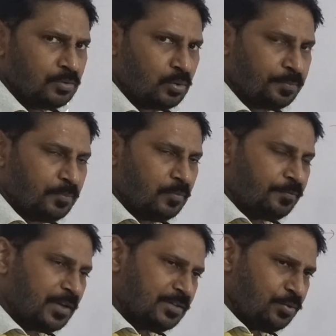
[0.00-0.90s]
so
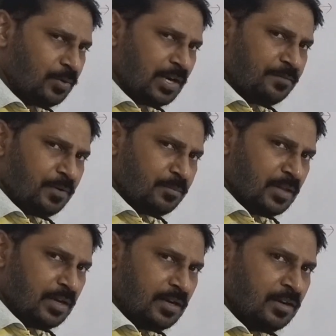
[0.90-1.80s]
first you confirm
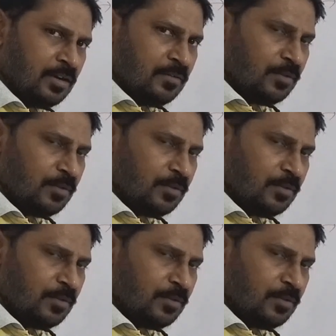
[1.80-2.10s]
that